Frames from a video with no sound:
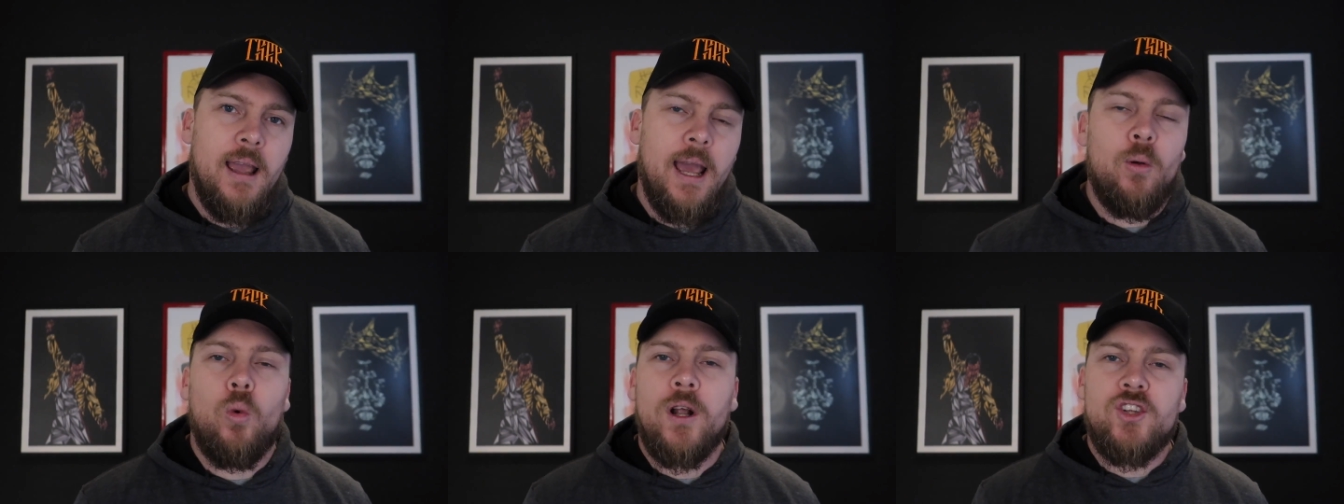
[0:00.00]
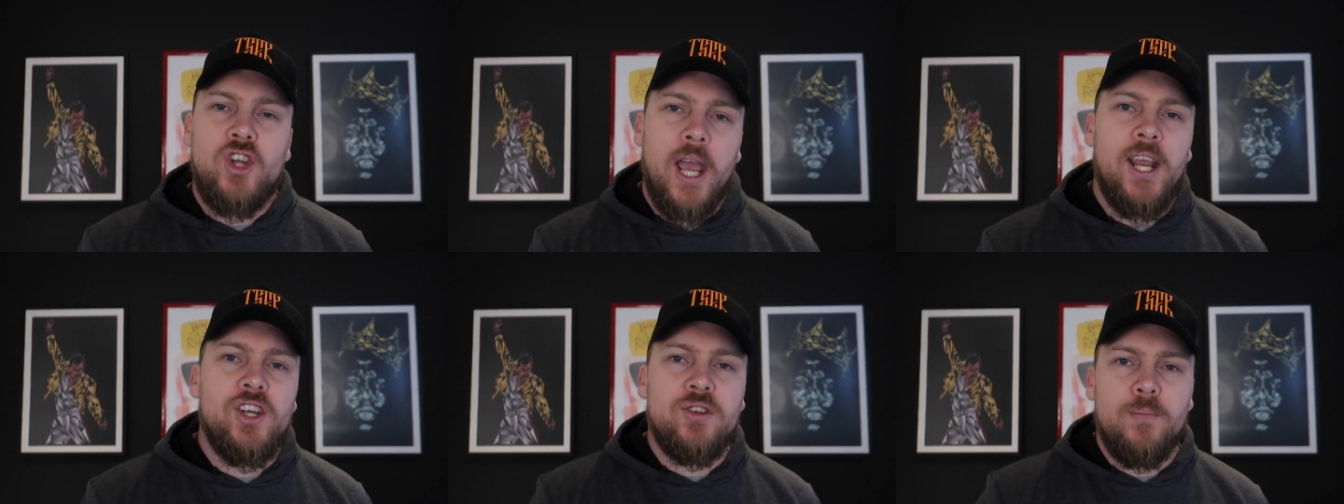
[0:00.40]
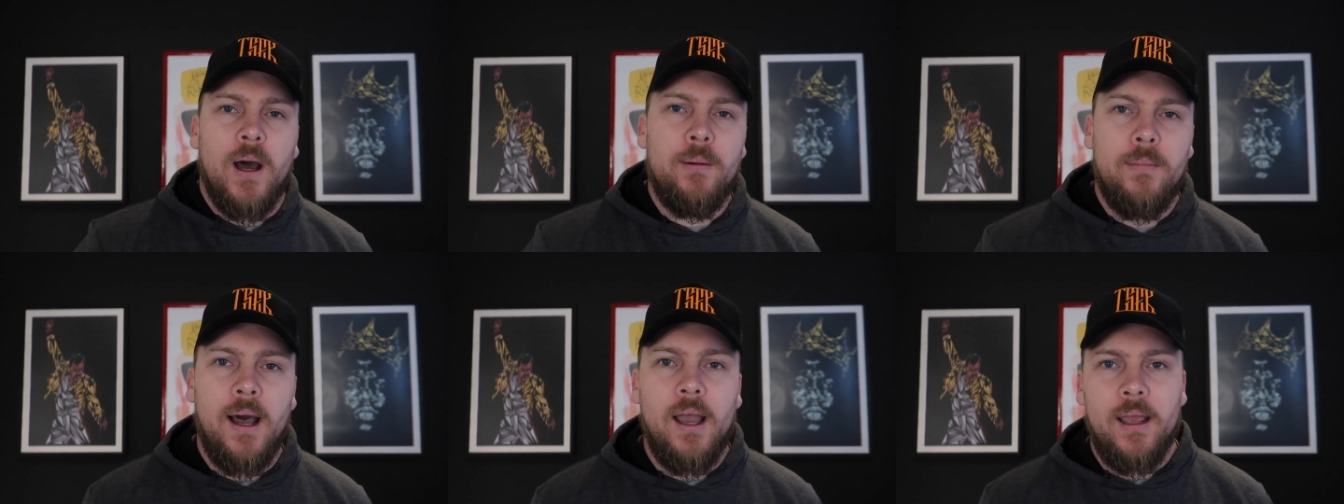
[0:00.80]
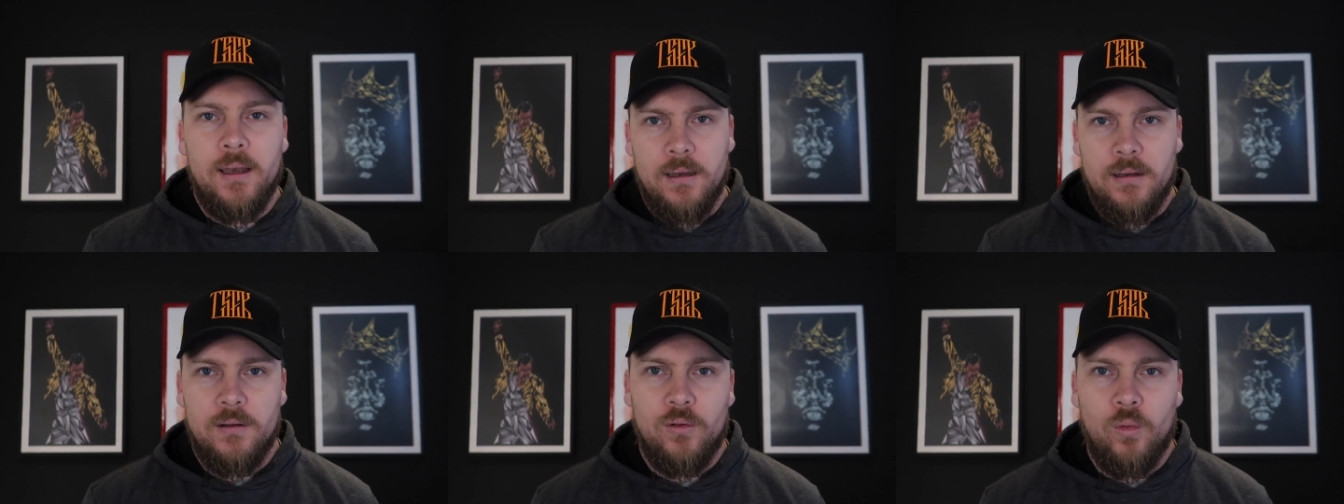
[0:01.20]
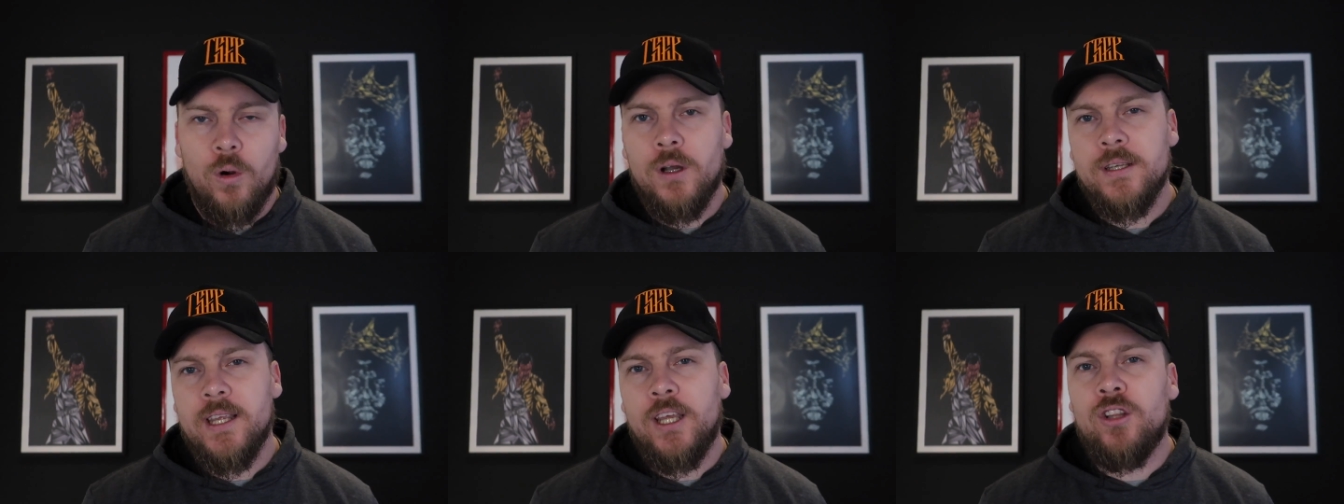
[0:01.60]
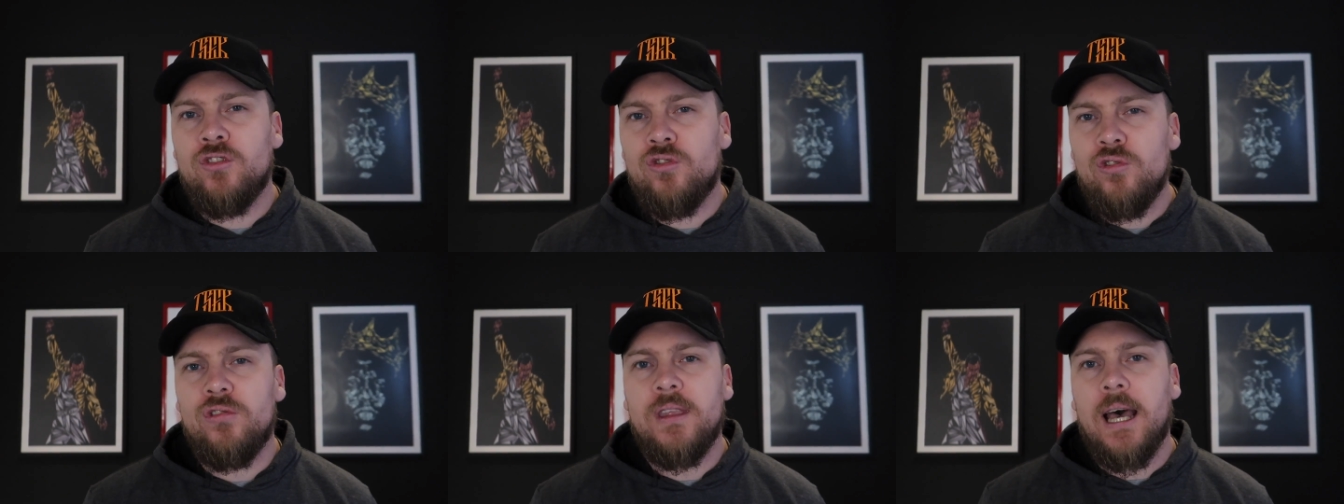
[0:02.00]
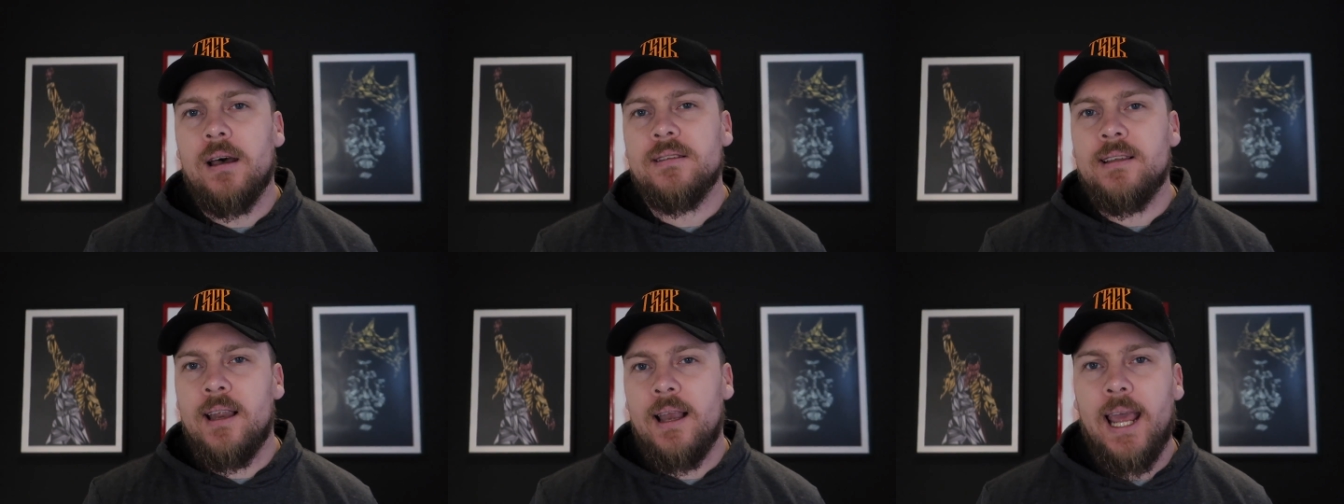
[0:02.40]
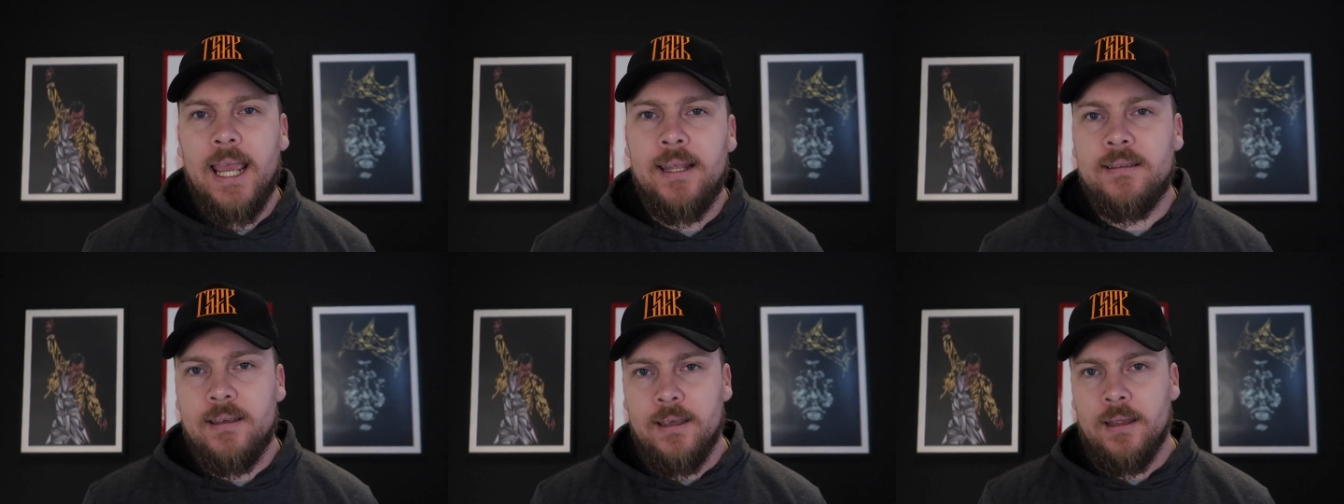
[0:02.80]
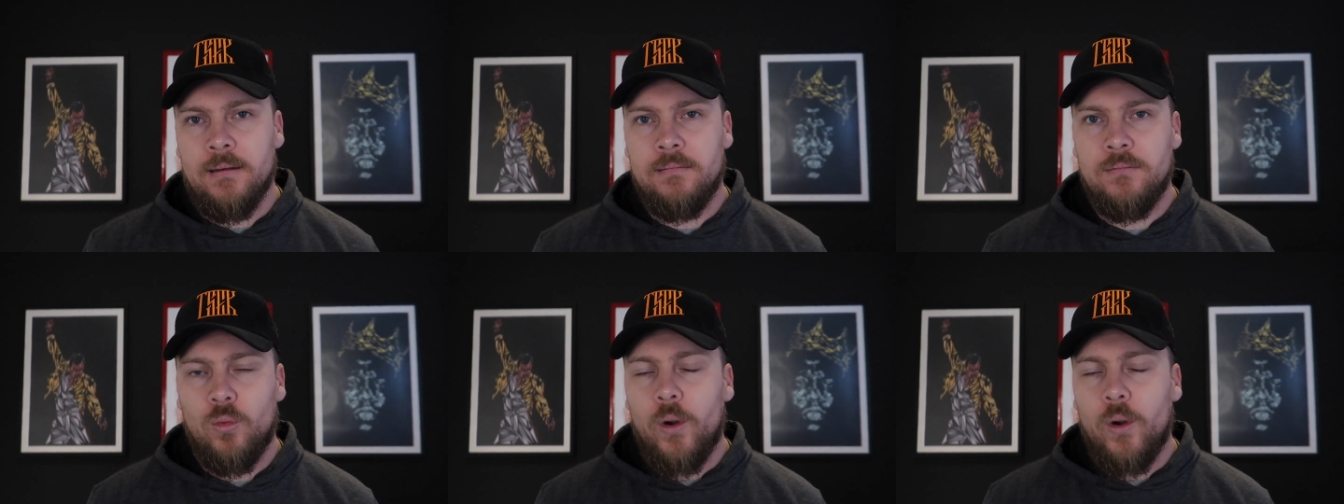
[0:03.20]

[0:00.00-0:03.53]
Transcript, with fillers: And what changed my mind was in two thousand eighteen,